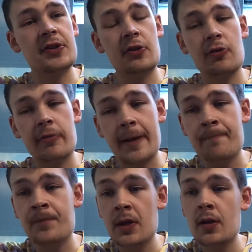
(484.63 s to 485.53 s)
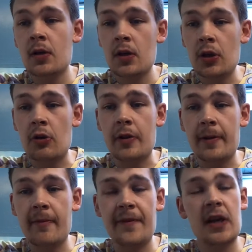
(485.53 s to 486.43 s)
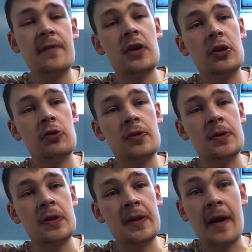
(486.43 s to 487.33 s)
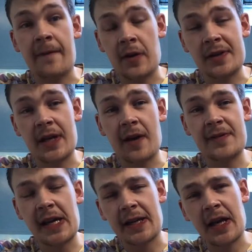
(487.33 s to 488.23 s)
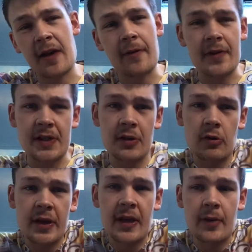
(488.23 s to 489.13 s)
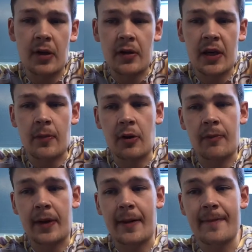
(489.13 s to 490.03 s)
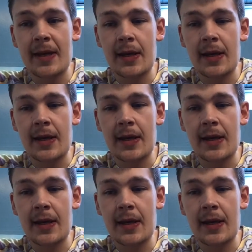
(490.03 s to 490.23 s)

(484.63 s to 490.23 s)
So, they were very, very good in that first half. Second half, obviously, not came out. But,